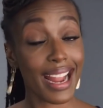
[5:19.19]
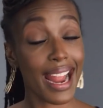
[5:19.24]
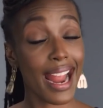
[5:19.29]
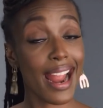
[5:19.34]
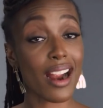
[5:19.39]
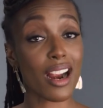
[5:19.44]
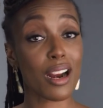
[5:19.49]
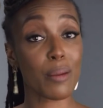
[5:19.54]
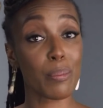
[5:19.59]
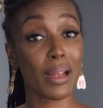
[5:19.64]

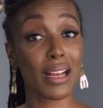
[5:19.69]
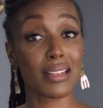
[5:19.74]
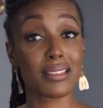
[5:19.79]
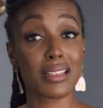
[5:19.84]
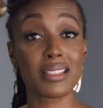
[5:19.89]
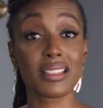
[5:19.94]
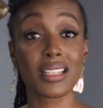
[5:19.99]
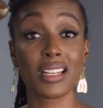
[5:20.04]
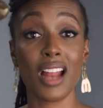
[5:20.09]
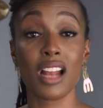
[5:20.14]
hair, because
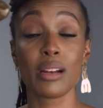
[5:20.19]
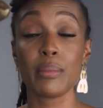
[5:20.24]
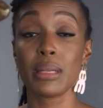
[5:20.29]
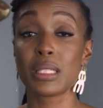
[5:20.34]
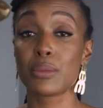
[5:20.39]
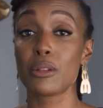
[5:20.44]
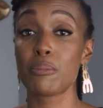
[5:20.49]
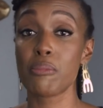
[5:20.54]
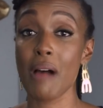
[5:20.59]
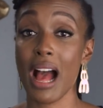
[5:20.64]
it's synonymous
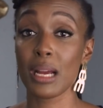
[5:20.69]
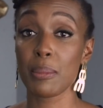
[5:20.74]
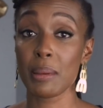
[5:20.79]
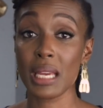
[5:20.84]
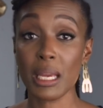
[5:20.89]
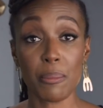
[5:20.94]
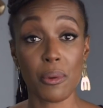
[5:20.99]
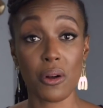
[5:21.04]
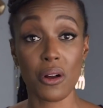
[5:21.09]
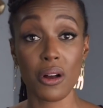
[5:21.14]
with black
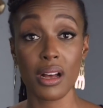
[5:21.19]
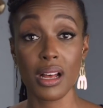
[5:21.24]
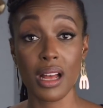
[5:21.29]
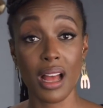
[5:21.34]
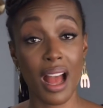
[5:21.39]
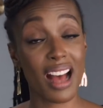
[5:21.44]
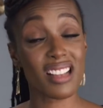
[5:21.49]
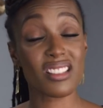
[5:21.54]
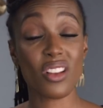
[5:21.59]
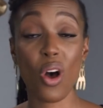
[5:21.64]
people,
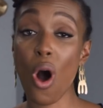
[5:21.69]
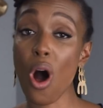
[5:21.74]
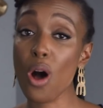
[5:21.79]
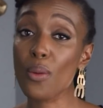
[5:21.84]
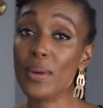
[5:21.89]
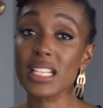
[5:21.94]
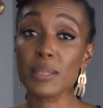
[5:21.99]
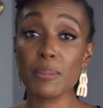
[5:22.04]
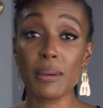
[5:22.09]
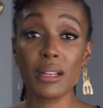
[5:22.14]
has
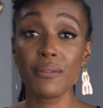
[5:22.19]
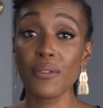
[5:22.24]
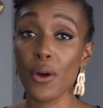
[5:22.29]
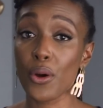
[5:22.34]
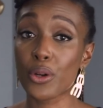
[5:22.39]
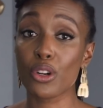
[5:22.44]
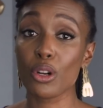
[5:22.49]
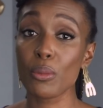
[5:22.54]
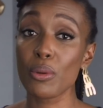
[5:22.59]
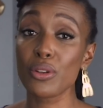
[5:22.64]
always been
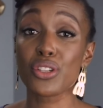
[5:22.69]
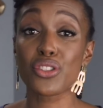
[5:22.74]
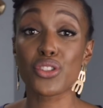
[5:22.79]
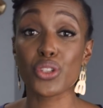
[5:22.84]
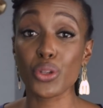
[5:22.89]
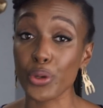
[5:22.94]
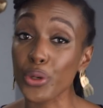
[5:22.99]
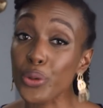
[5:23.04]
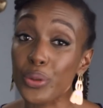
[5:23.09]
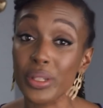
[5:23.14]
vulnerable to
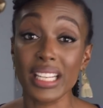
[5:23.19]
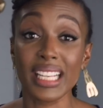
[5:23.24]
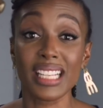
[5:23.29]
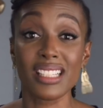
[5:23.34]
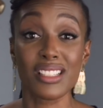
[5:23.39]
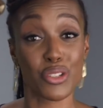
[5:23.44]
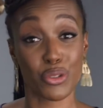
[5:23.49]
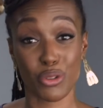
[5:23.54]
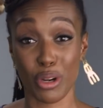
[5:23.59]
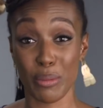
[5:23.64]
scrutiny,
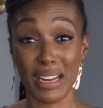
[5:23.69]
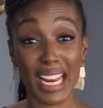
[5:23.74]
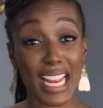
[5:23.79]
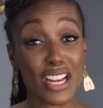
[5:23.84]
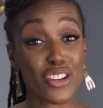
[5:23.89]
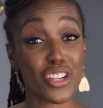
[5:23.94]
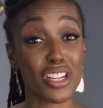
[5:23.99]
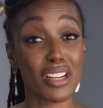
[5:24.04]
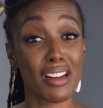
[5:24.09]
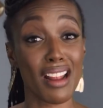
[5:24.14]

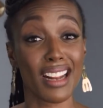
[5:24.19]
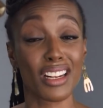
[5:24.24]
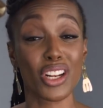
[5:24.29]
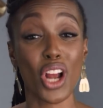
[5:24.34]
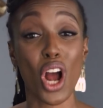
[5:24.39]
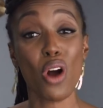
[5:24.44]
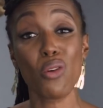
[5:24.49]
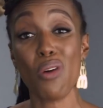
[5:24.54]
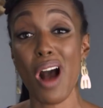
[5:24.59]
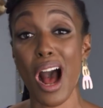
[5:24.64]
discrimination, and
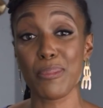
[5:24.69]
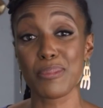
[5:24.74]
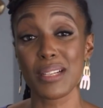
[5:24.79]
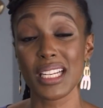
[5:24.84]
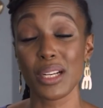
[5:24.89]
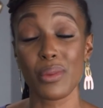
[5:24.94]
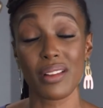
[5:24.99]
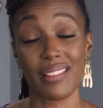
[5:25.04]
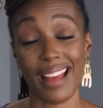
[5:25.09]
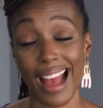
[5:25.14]

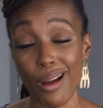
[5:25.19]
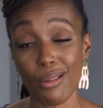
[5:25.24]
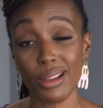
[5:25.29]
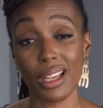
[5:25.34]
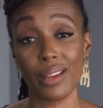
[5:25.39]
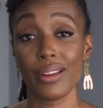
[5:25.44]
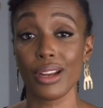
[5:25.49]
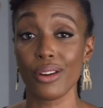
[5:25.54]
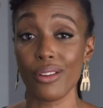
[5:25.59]
co-opting without giving